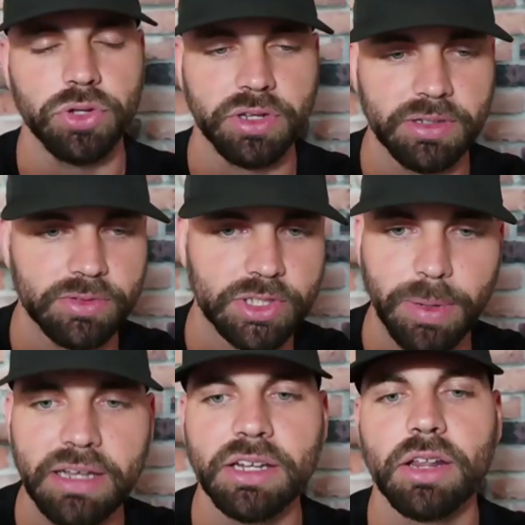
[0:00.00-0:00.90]
You can
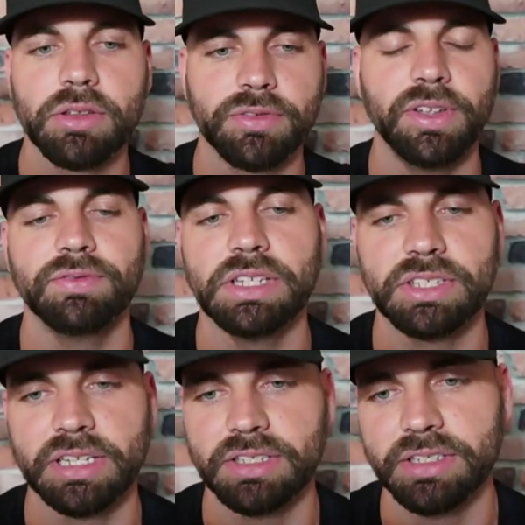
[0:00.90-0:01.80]
spend another 50,
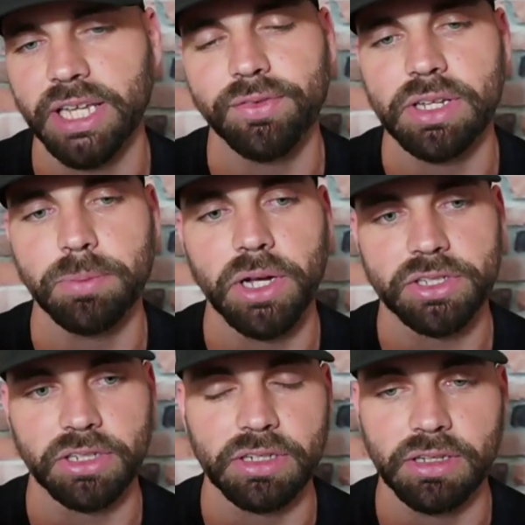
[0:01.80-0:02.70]
60, 70
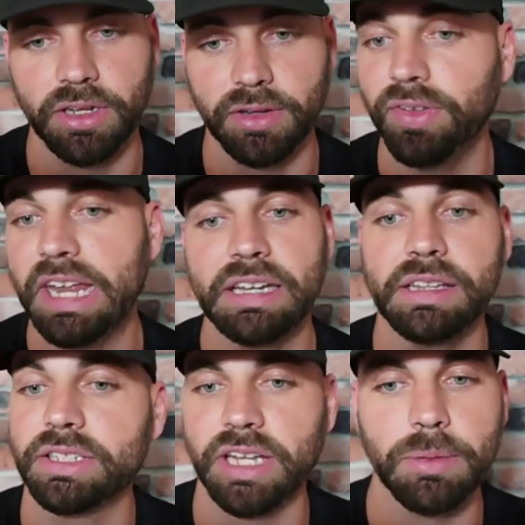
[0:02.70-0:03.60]
bucks on a vanity
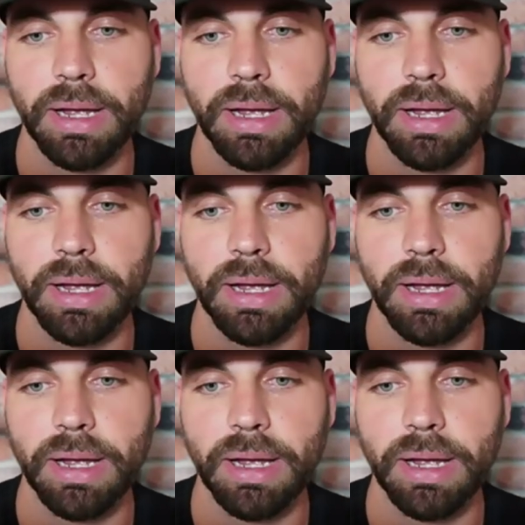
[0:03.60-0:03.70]
that's got a